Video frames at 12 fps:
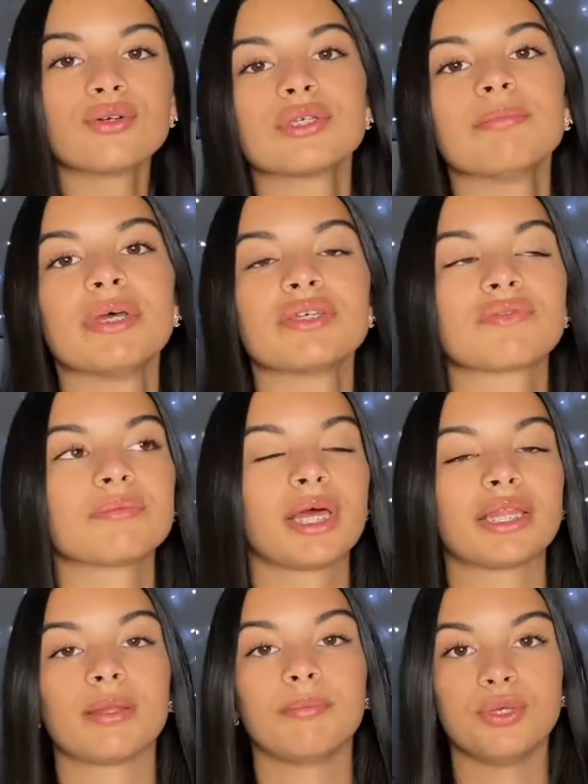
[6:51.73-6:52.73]
some bits from
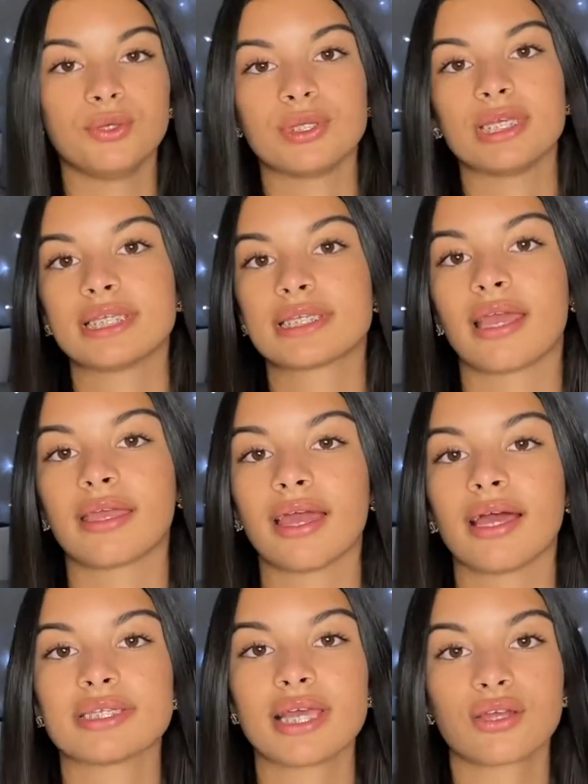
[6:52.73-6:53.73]
like the beauty
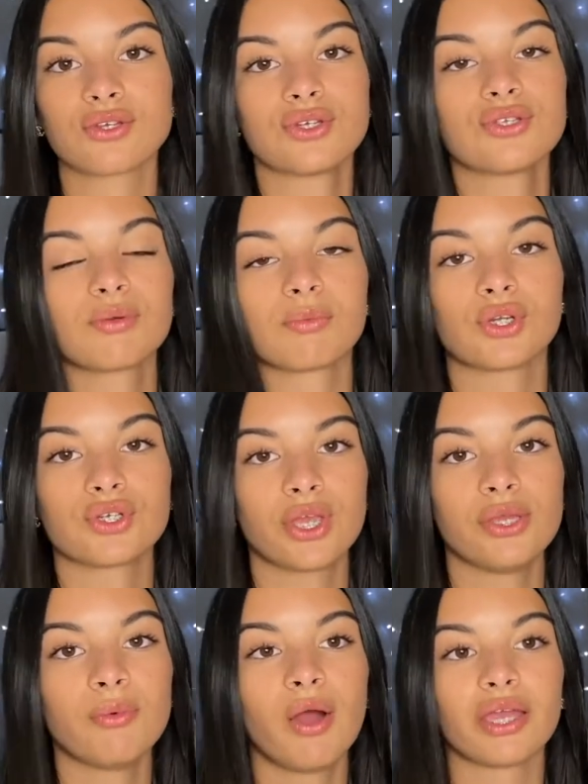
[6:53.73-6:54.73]
skincare section, so I'm going to show
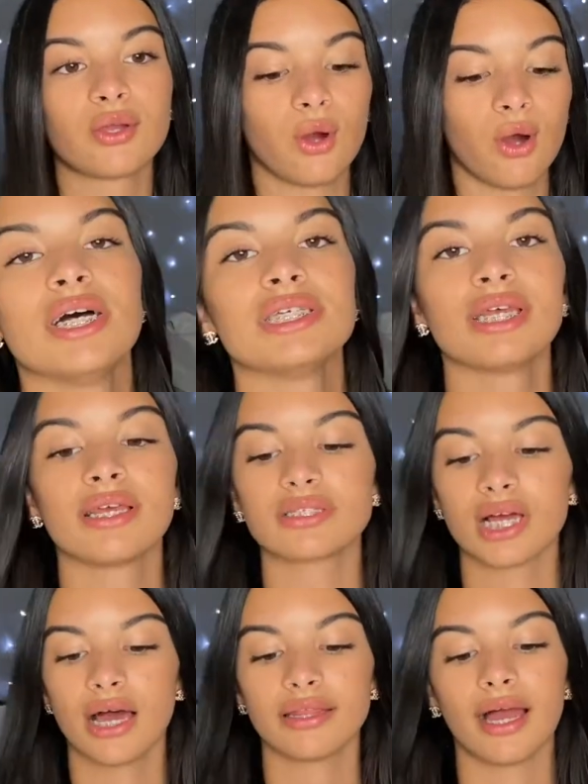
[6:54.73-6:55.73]
you what I got. First things
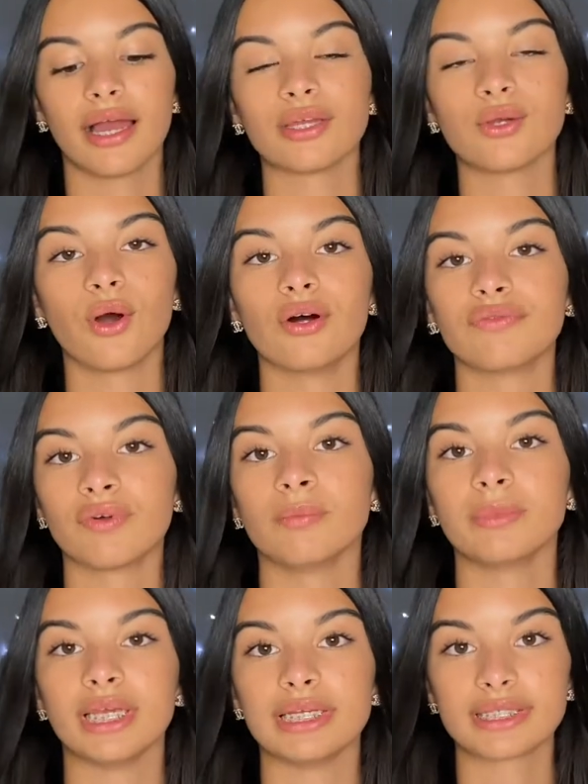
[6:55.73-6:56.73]
that I got
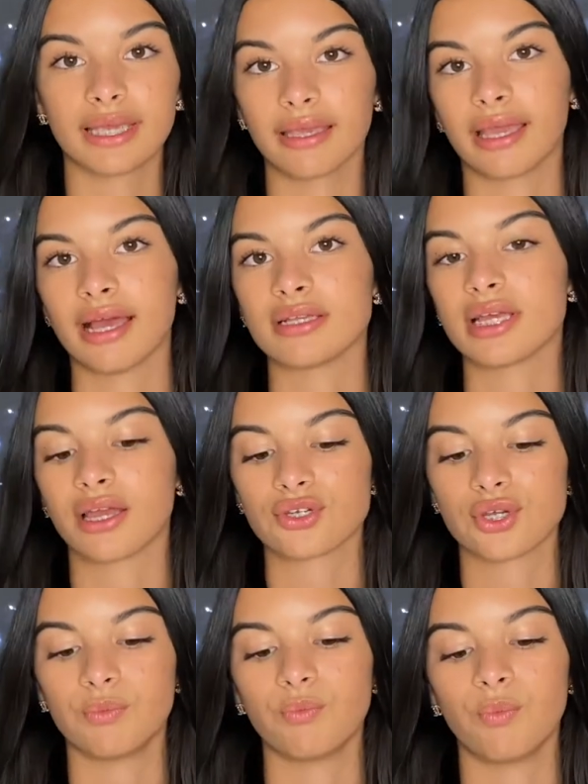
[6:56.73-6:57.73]
from the skincare
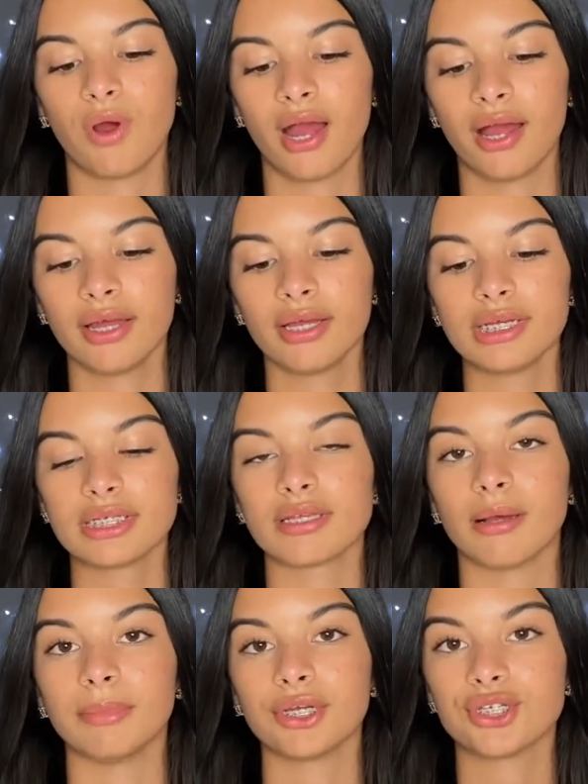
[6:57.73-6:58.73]
section were
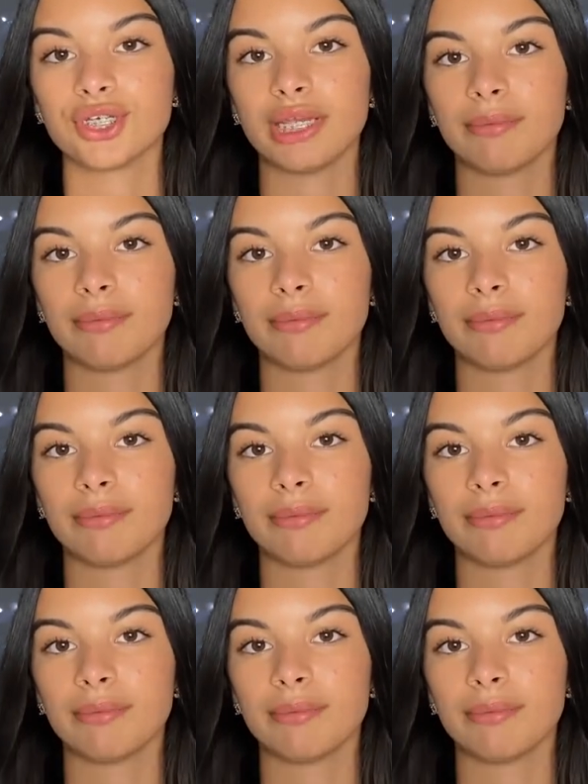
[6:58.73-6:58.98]
some sheet